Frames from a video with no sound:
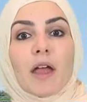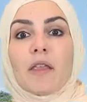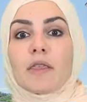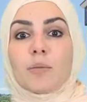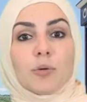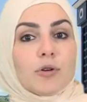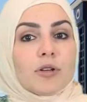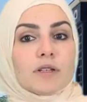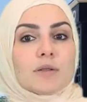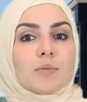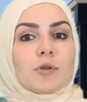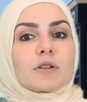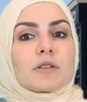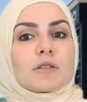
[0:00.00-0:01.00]
The Buddhist
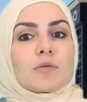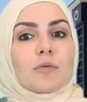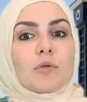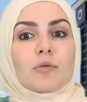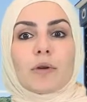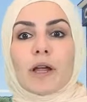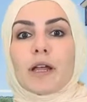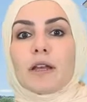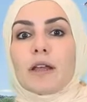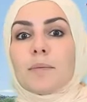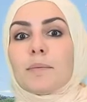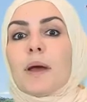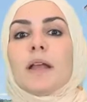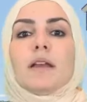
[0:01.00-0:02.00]
books were written
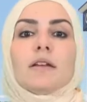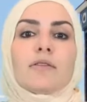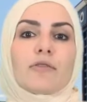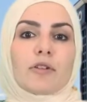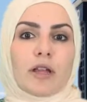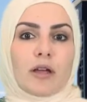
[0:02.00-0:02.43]
in many different